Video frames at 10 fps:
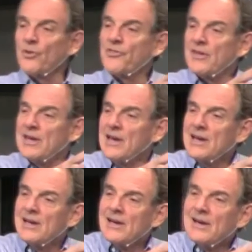with the
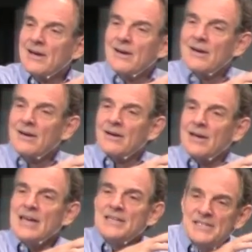
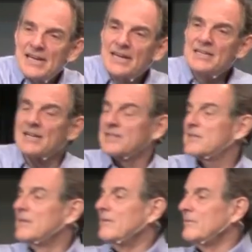
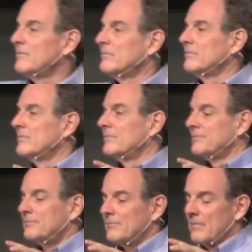indignant
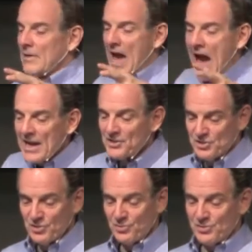
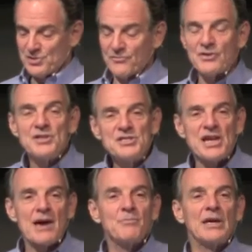attitudes of
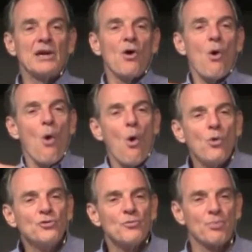condemning
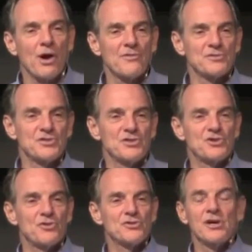older brothers in the
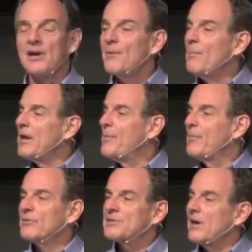church, many
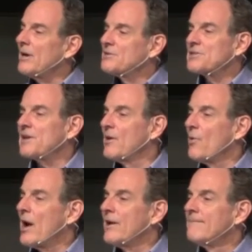people would say, I'll just stay
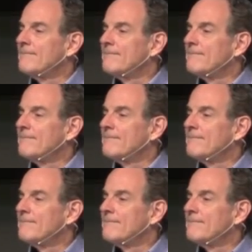away.